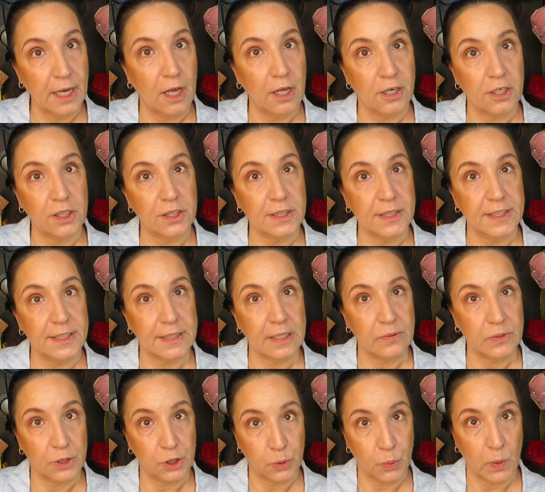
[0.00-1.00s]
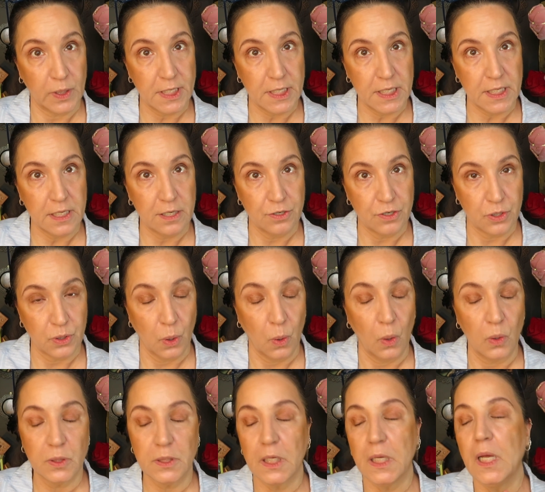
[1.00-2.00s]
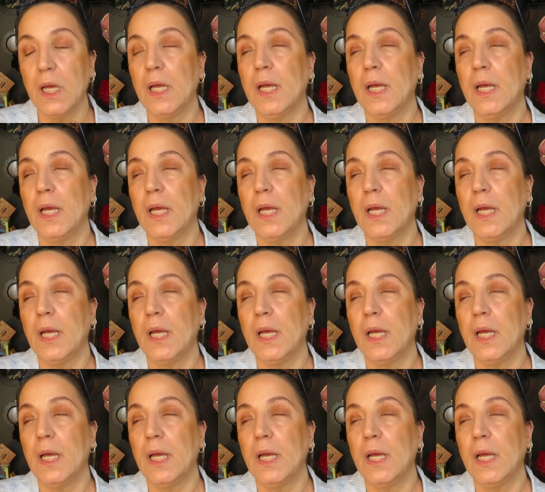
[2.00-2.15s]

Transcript: Lauder since I was 20 years old.